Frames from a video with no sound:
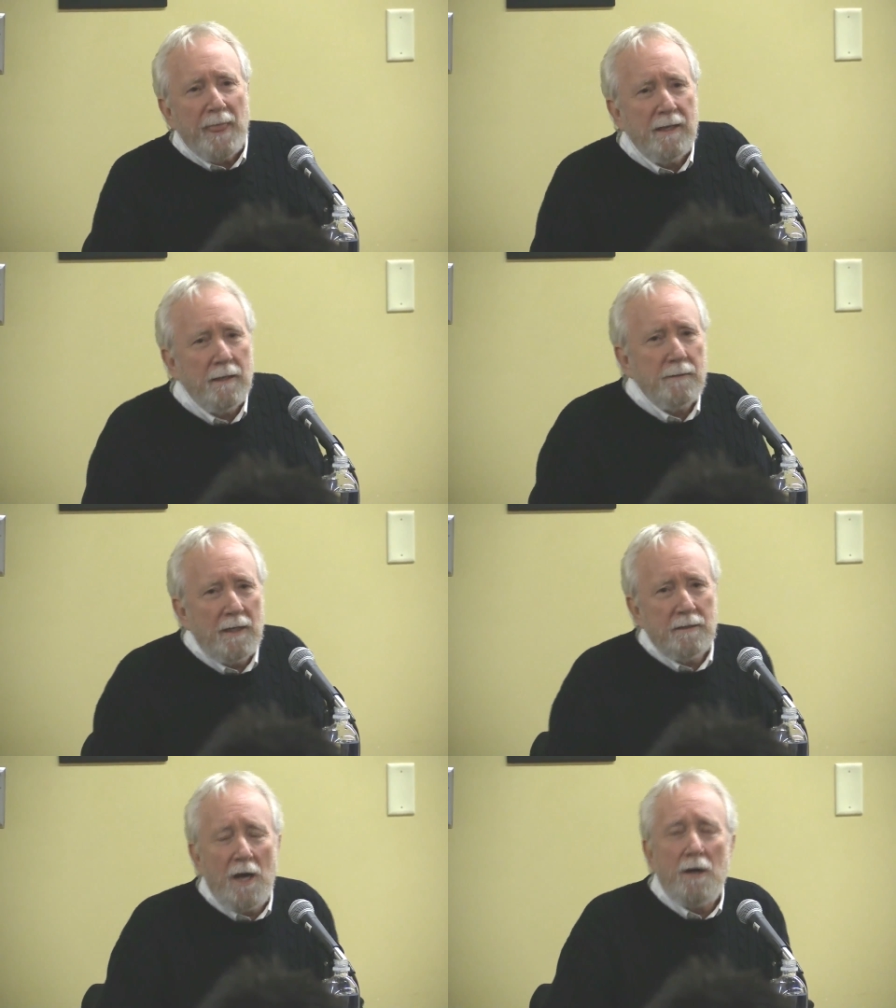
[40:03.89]
And,
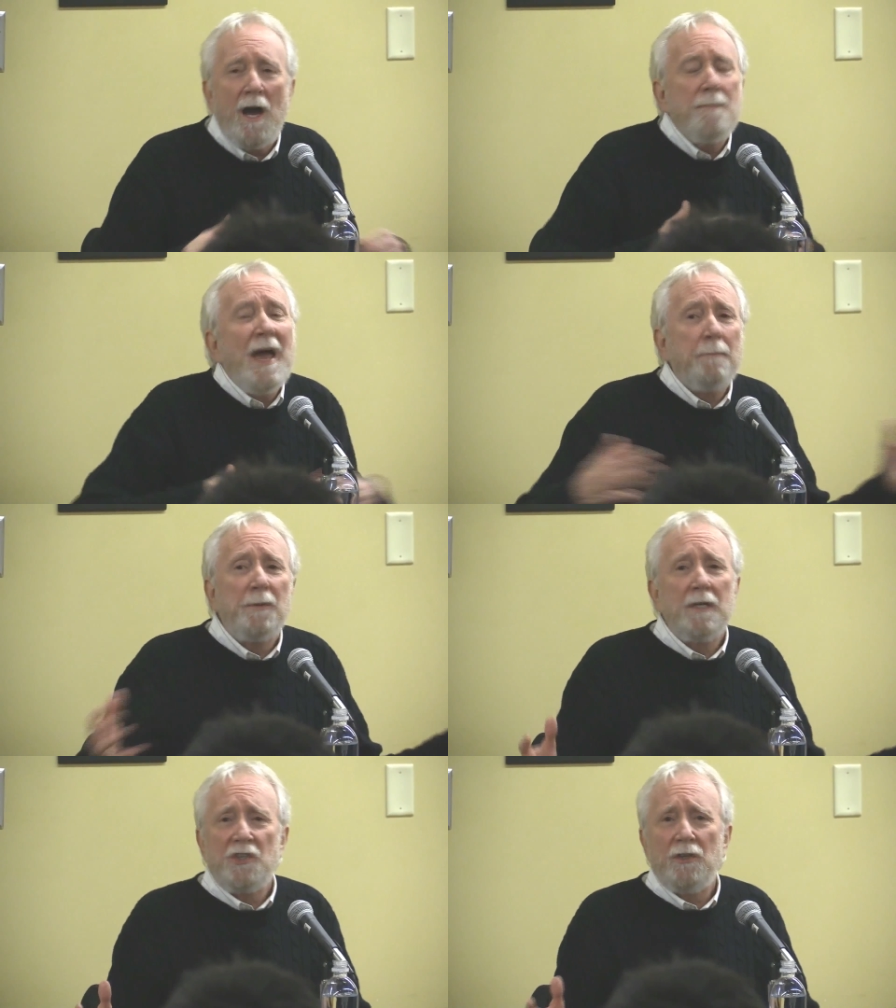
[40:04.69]
and I'm
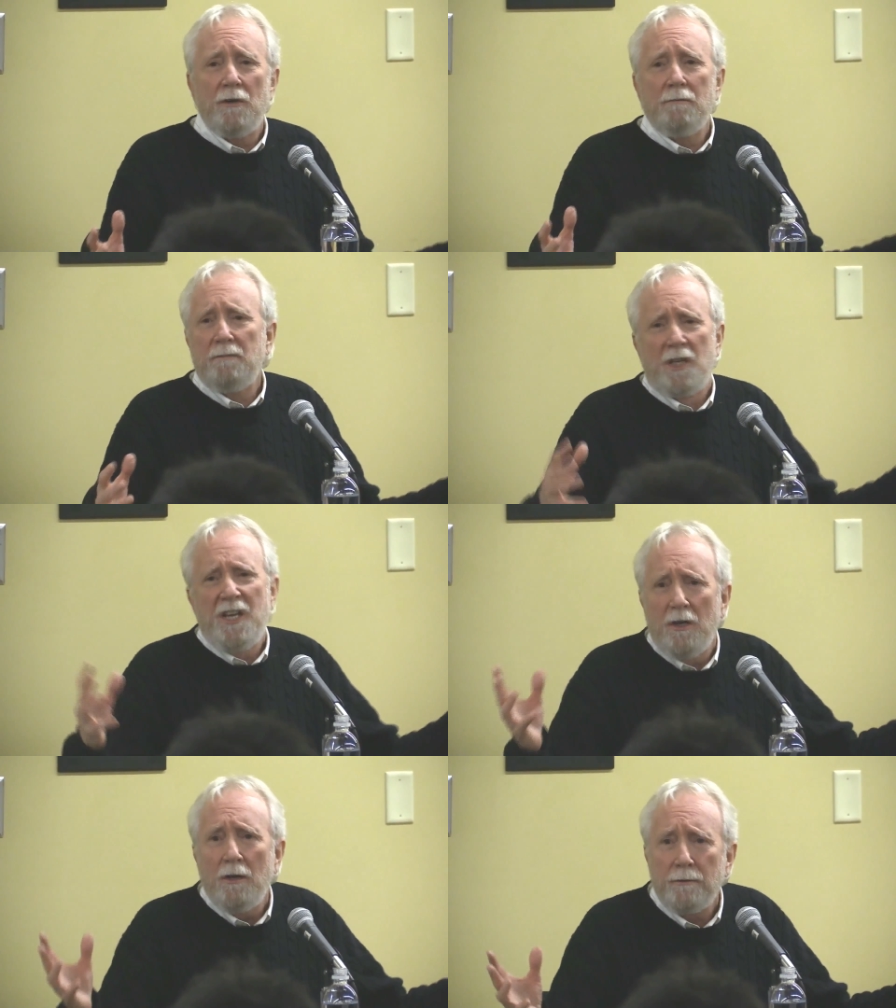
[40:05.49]
happy to share the
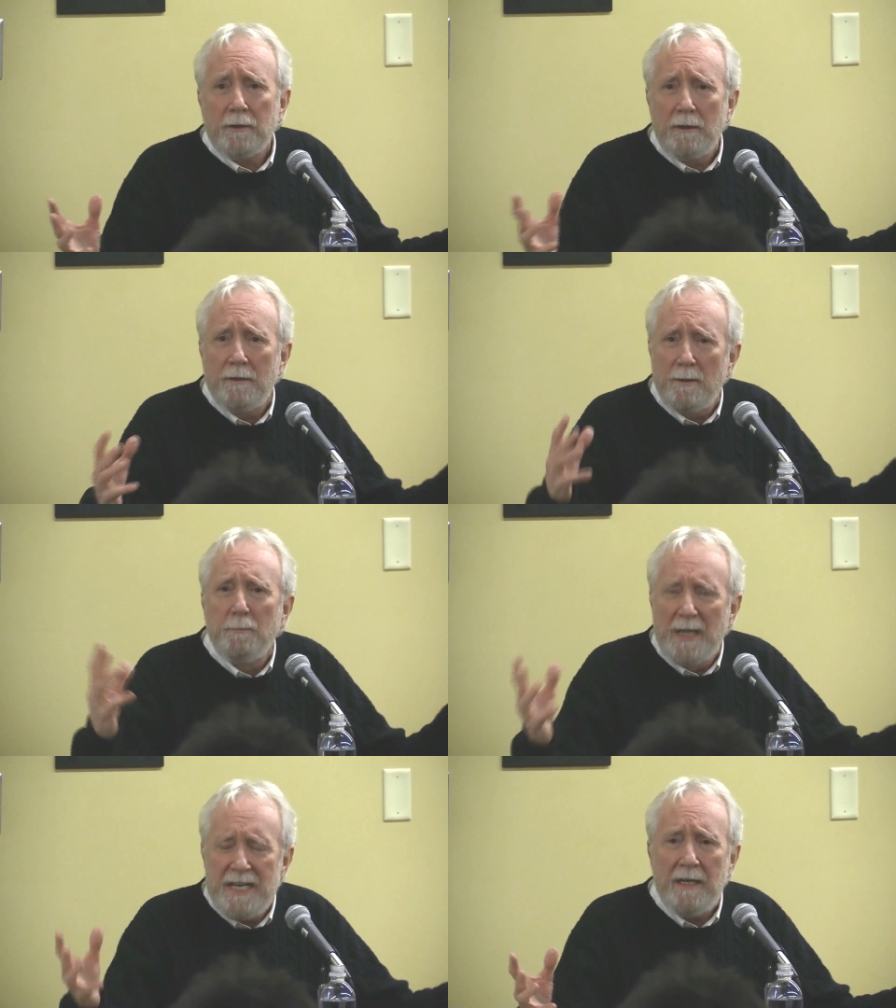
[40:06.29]
guilt and the
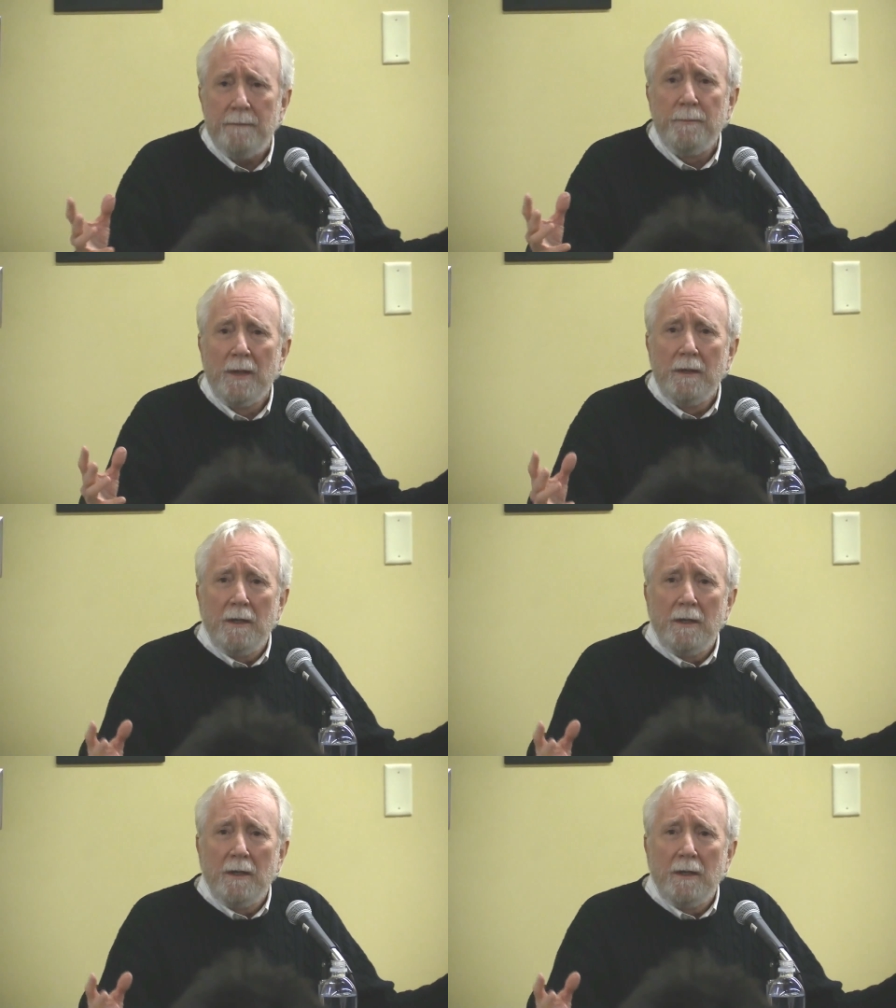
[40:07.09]
blame.